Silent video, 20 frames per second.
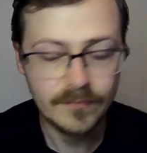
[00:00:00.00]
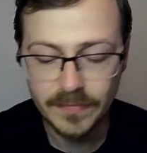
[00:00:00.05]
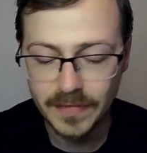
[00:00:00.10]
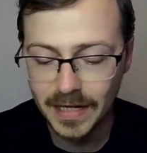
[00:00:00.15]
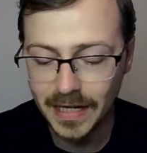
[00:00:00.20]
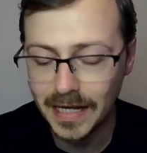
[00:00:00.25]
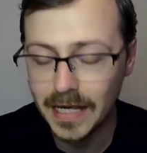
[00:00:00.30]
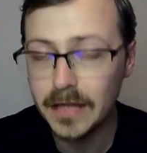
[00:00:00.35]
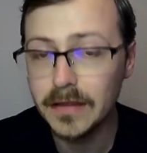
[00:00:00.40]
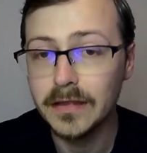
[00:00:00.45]

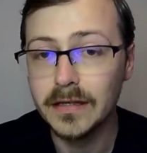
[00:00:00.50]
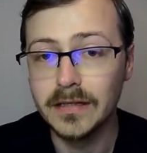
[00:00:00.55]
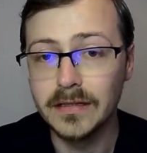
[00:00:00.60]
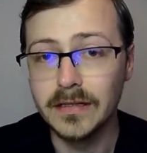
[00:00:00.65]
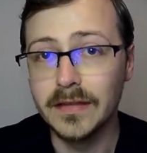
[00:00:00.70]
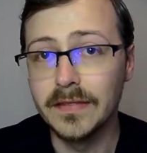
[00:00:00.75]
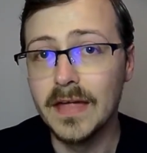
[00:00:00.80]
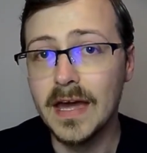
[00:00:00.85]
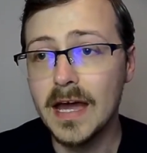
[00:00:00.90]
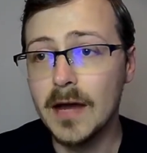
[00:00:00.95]
is that
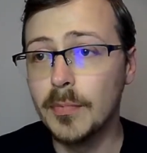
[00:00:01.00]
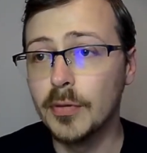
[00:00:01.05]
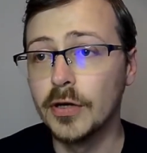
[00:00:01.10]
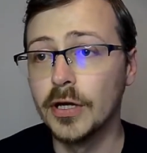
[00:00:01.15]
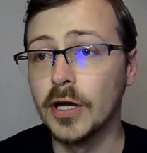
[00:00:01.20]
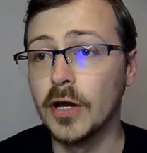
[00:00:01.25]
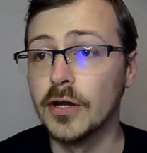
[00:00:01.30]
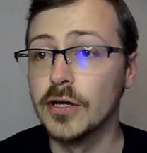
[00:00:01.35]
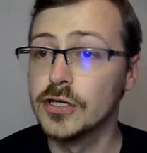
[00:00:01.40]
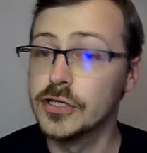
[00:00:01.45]
they are putting
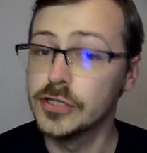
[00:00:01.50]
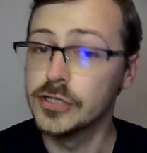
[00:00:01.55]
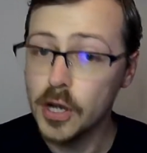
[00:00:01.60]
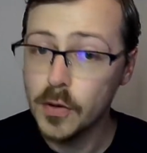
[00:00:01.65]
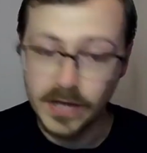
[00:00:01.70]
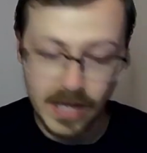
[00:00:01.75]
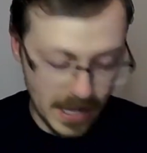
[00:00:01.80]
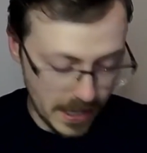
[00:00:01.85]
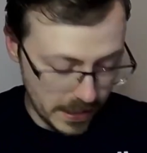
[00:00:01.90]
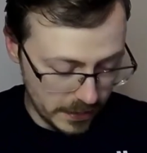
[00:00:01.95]
on a
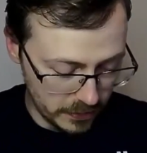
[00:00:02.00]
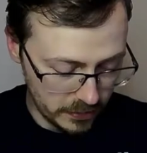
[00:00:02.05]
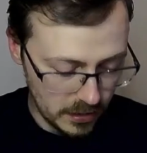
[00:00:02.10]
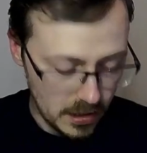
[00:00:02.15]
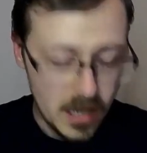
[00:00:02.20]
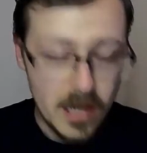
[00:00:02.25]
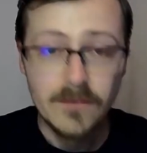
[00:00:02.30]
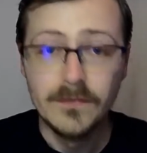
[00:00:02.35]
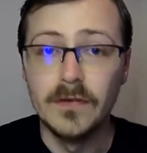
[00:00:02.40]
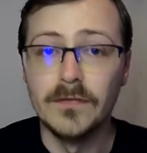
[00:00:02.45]
showcase
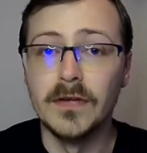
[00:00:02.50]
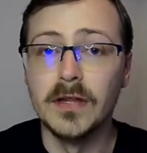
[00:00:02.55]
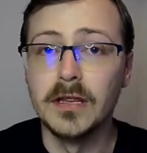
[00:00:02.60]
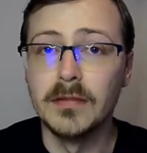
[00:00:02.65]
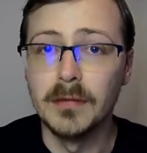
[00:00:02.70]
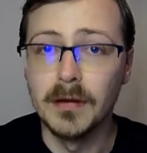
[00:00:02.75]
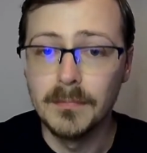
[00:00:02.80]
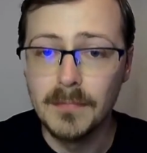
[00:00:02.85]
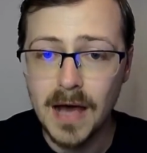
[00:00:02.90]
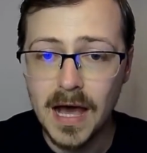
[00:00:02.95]
for Vince
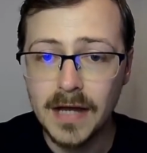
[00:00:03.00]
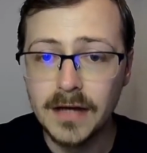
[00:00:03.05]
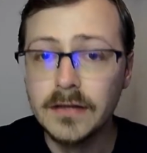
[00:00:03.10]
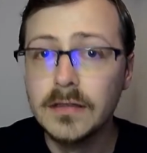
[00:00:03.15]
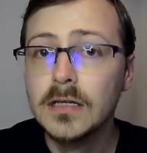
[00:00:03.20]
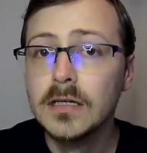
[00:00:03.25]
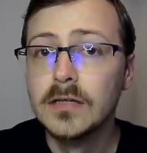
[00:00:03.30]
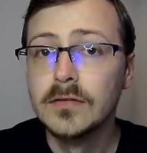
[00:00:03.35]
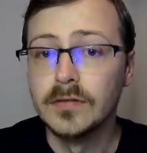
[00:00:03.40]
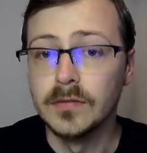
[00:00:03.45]
McMahon,
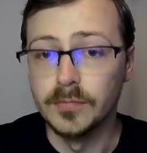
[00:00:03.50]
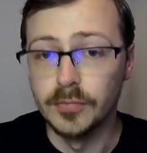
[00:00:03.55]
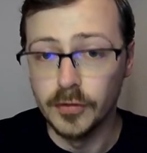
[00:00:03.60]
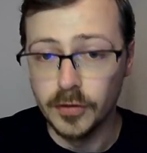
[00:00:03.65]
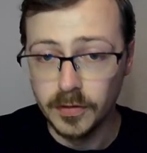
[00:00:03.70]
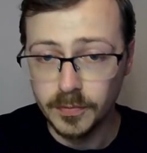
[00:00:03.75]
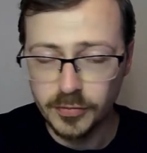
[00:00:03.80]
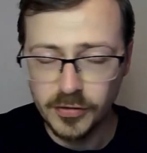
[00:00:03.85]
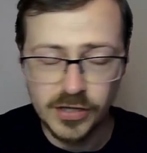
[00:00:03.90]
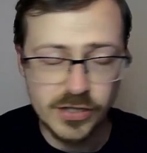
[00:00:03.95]
for Bruce
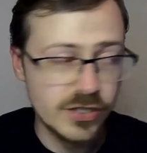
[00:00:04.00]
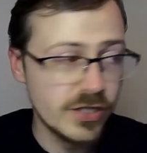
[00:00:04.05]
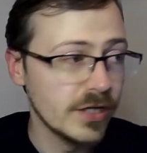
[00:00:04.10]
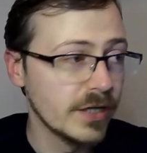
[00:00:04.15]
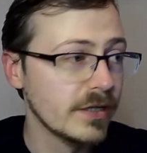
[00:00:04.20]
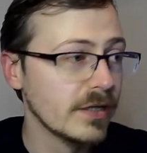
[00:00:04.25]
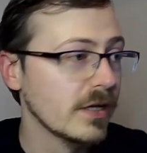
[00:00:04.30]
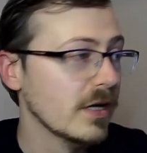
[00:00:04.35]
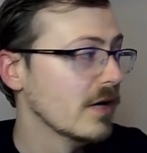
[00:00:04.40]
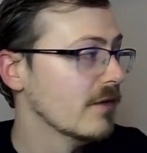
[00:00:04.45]

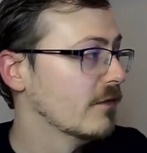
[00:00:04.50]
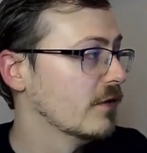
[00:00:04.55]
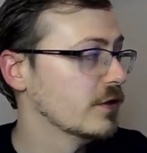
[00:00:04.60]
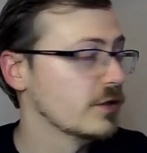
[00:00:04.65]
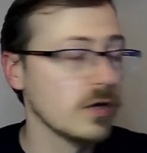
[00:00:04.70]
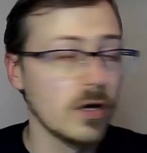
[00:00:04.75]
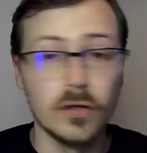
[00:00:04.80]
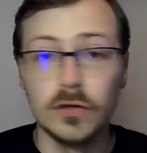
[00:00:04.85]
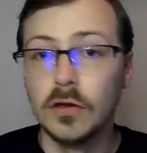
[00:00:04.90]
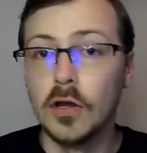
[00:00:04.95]
Pritchard, for
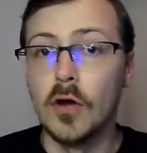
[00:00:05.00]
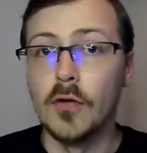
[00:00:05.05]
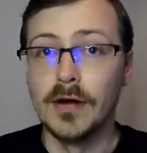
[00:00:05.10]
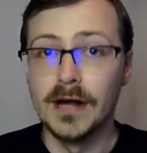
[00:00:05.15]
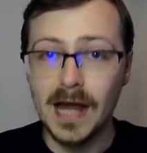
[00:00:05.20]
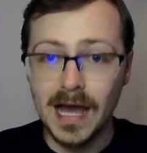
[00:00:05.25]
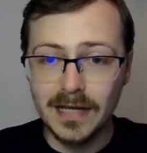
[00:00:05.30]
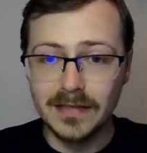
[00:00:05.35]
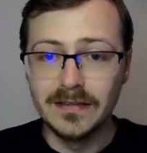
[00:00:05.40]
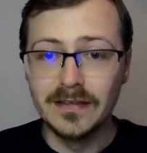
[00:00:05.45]
John
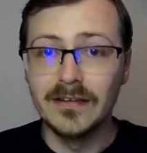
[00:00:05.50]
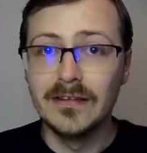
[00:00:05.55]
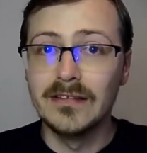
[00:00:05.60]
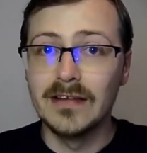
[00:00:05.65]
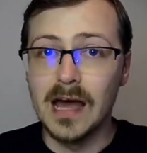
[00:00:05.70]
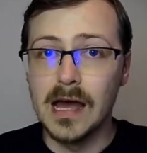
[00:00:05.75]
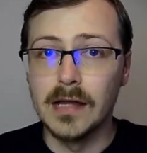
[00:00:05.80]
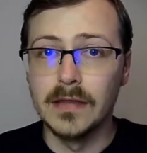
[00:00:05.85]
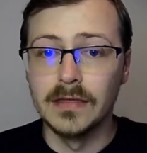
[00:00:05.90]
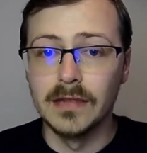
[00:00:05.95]
Laurinaitis
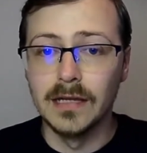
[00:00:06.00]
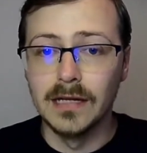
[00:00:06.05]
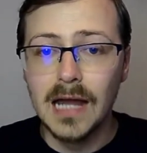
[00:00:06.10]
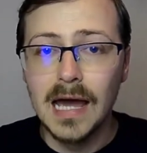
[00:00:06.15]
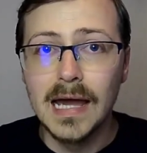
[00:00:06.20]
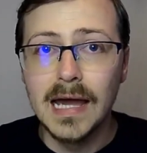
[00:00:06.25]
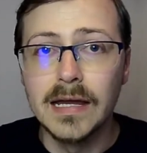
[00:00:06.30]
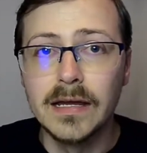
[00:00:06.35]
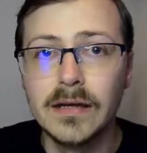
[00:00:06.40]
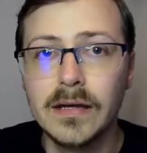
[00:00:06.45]
and the
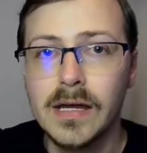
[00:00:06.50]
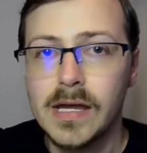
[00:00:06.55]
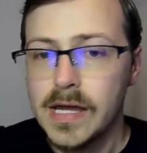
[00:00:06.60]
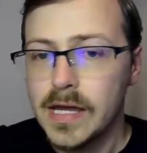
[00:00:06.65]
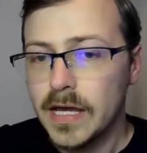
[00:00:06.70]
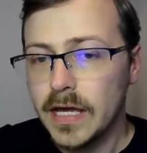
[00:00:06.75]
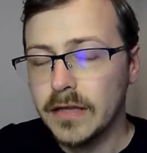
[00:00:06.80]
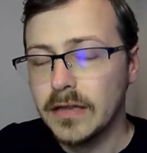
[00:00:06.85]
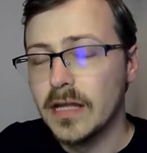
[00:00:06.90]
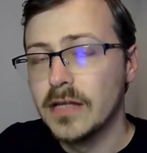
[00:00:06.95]
like,
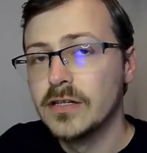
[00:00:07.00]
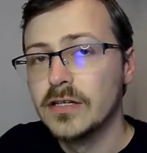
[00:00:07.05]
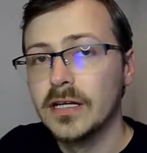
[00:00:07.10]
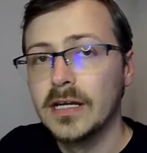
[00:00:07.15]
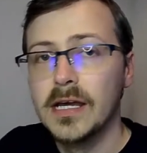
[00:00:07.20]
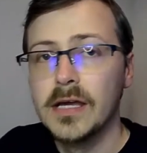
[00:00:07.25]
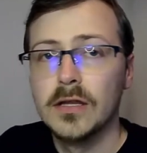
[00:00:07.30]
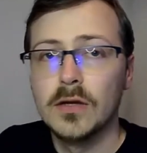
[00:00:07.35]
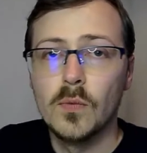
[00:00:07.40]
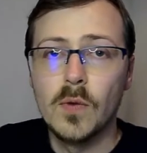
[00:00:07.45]

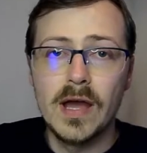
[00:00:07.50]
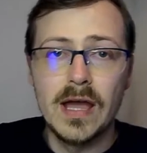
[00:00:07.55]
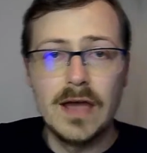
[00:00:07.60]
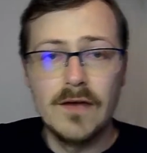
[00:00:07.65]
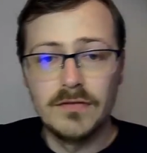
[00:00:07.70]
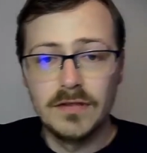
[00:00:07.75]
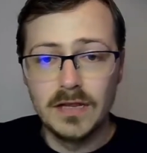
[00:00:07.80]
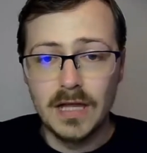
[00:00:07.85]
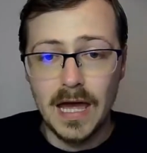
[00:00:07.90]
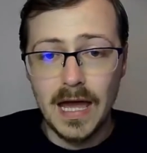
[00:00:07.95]
essentially as a way of
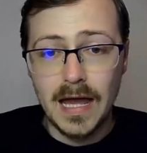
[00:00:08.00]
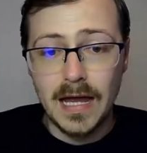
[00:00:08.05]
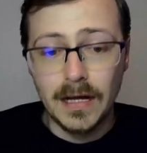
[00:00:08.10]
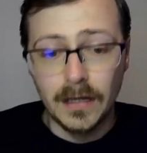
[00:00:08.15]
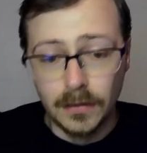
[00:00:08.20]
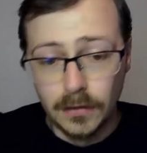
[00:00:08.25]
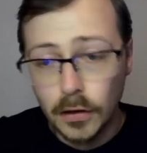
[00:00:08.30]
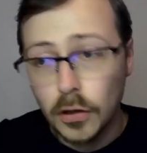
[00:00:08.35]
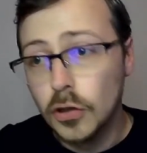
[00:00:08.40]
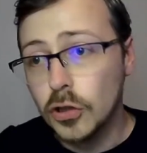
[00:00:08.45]
saying,
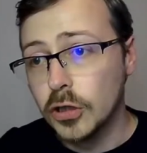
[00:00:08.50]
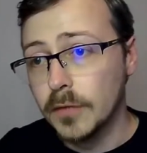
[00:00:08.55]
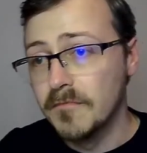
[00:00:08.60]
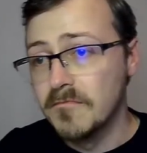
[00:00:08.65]
look,